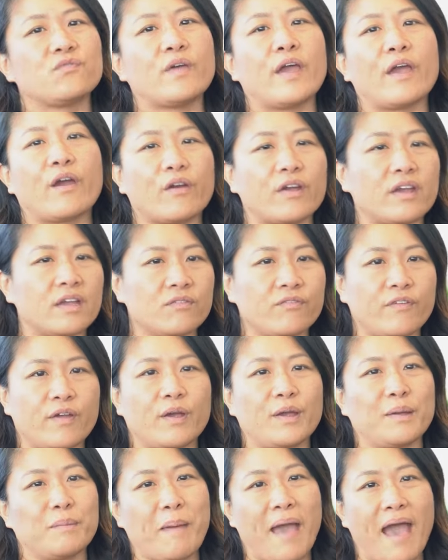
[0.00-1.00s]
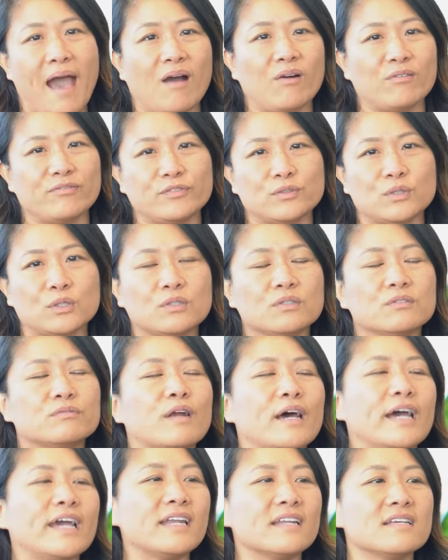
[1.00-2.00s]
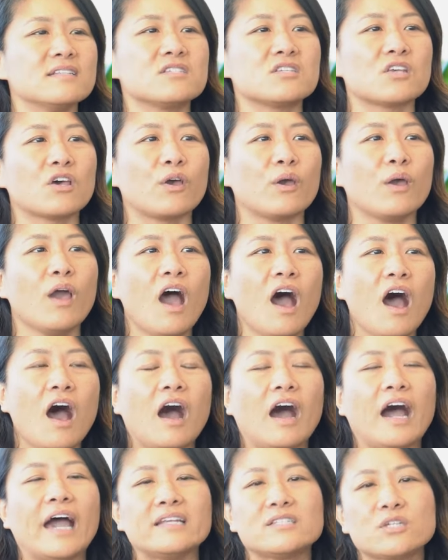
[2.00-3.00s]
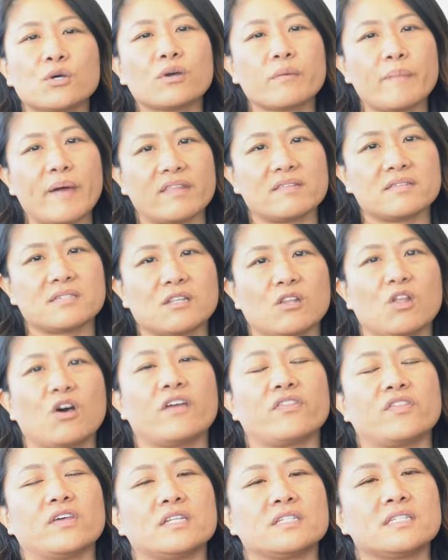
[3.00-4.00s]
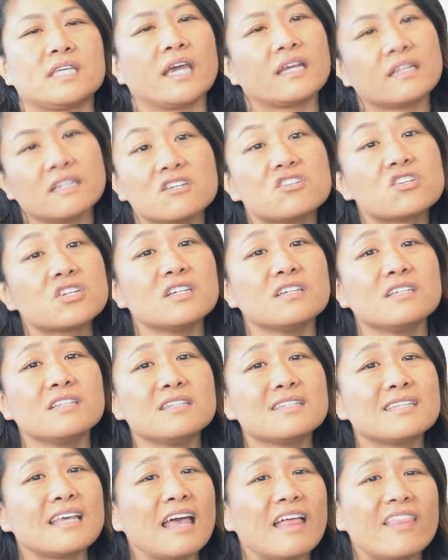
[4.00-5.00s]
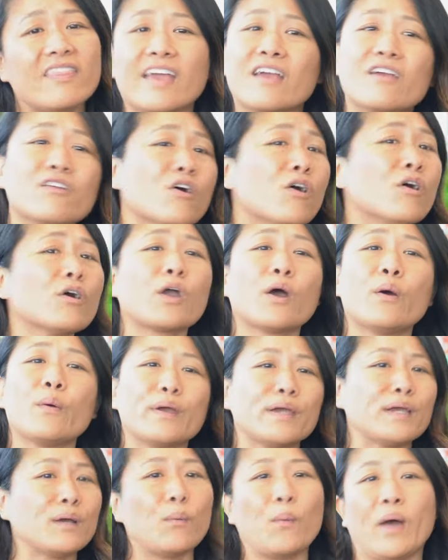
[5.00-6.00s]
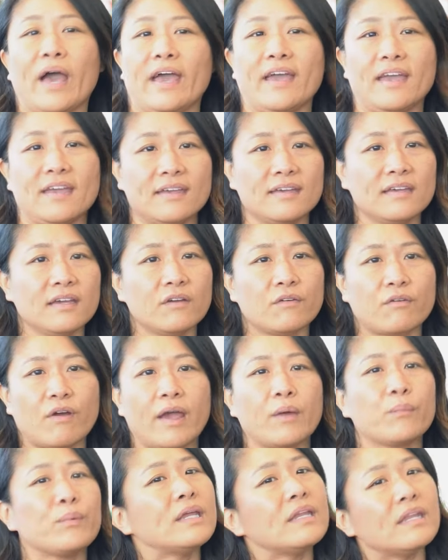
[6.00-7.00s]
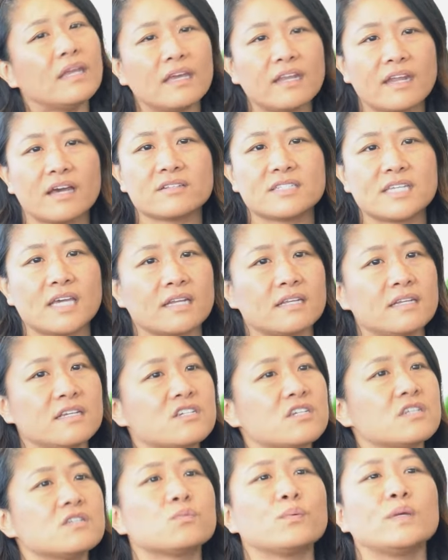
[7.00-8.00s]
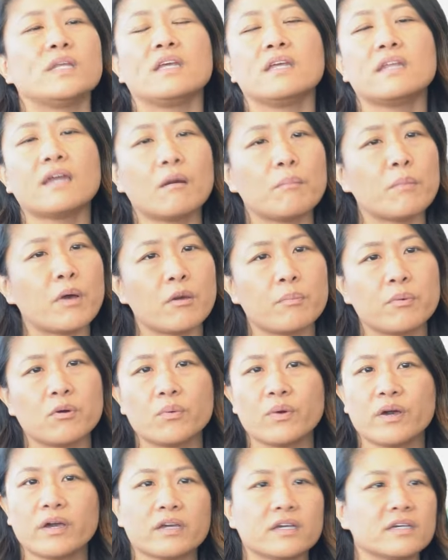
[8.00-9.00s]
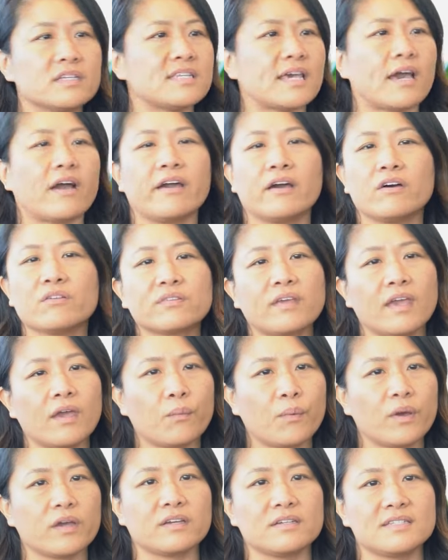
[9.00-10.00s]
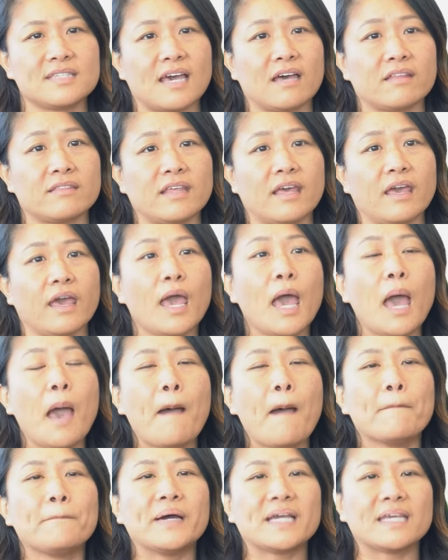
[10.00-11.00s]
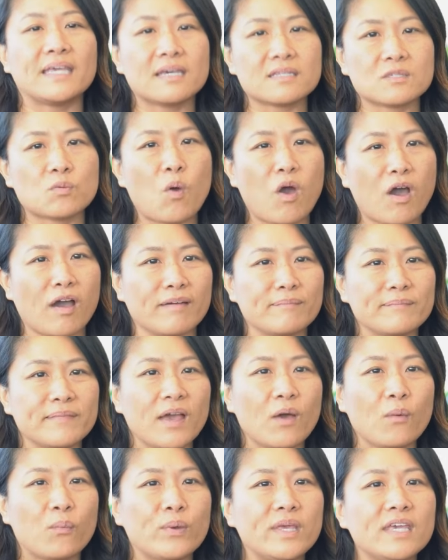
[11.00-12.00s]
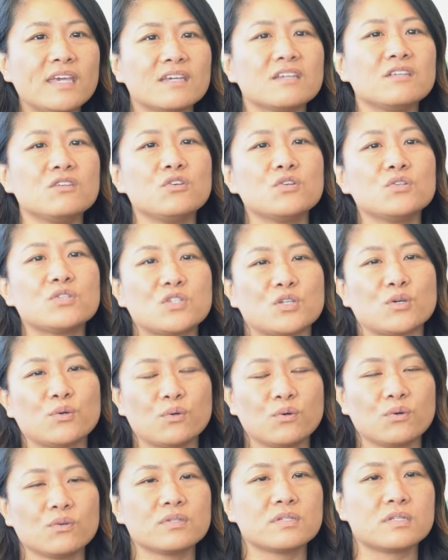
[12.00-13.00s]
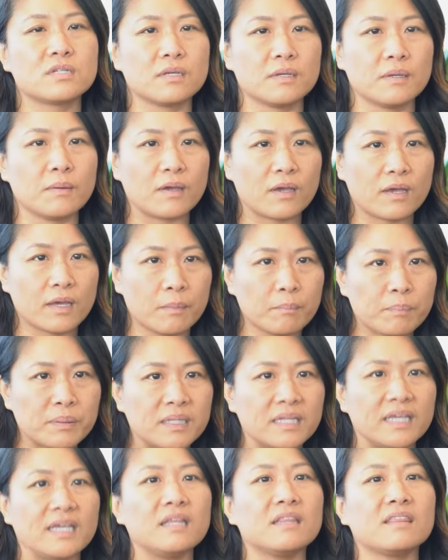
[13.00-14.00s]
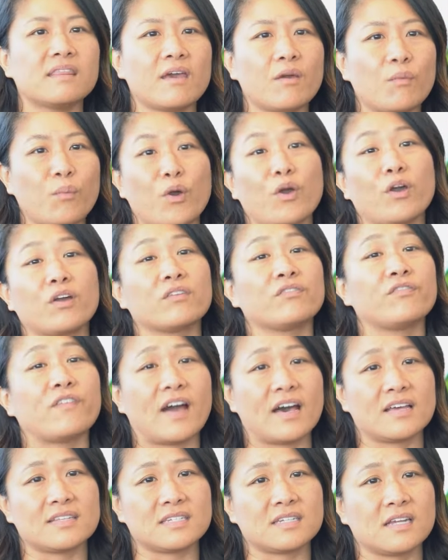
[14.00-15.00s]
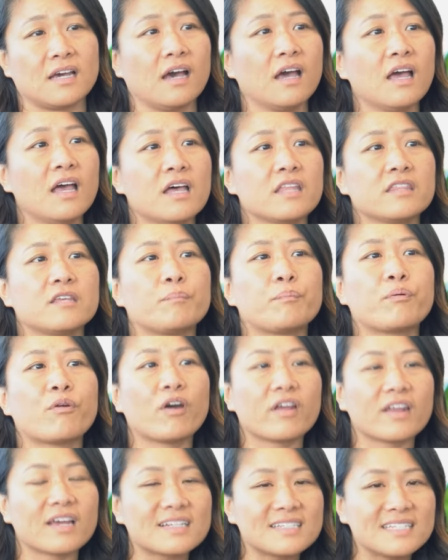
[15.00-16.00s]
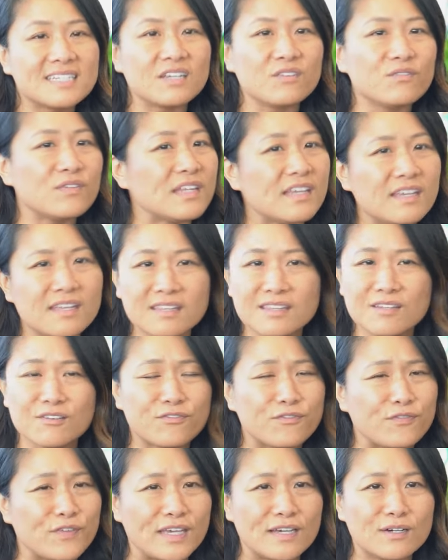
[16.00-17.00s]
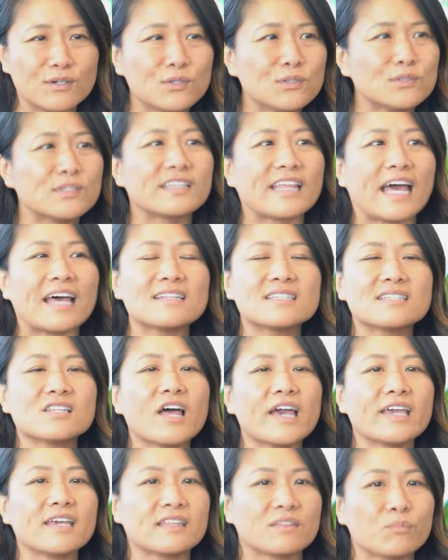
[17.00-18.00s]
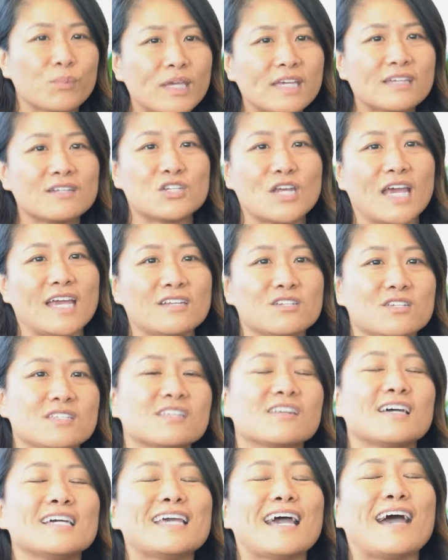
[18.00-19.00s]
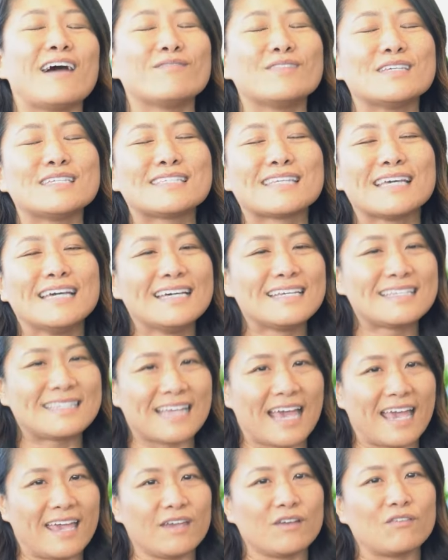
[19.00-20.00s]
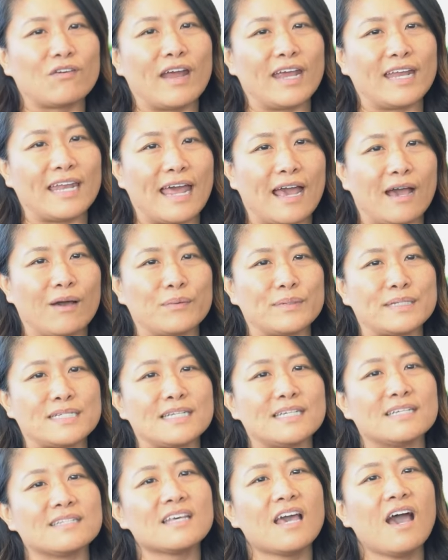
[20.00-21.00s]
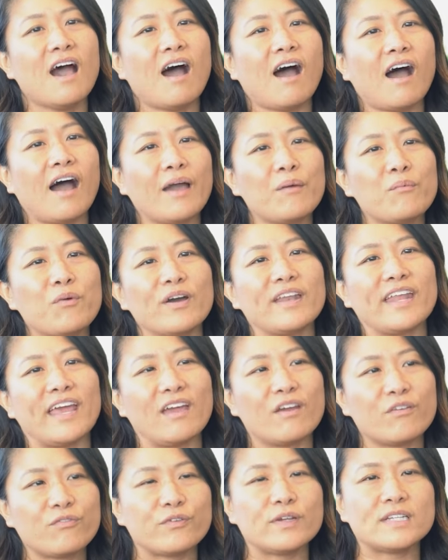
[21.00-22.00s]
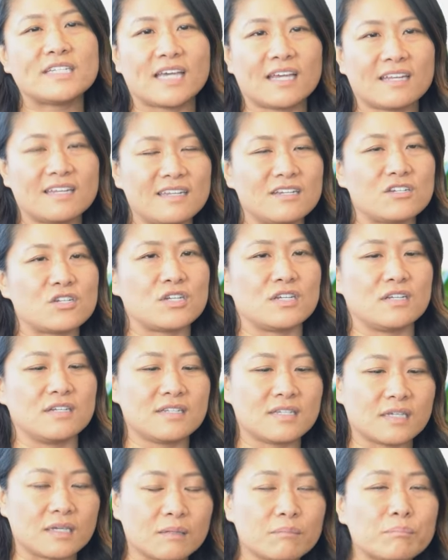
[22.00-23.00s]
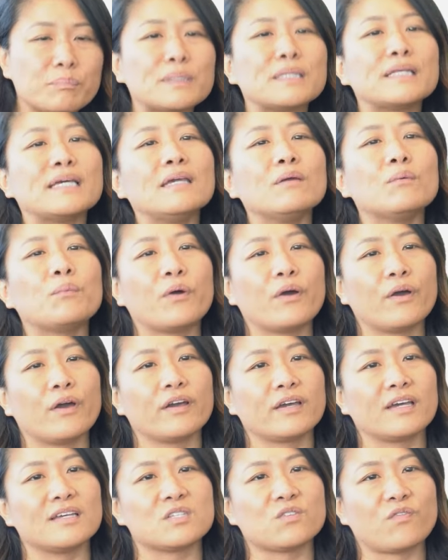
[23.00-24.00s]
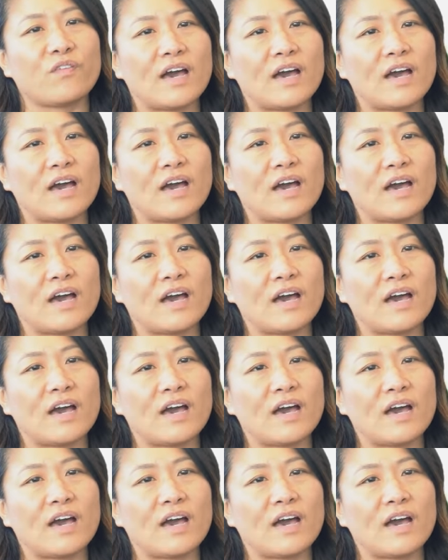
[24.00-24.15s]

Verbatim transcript: very, very powerful, right? And so I talk about this a lot, that technicians, they're not going away, right? We need our technicians, we need our mobile workers, our healthcare workers out there. But guess what? We can use tools to complete their work faster. The productivity in the field, that's like, we can change this. And I'd add this saying right now, which is, I want every technician to complete work as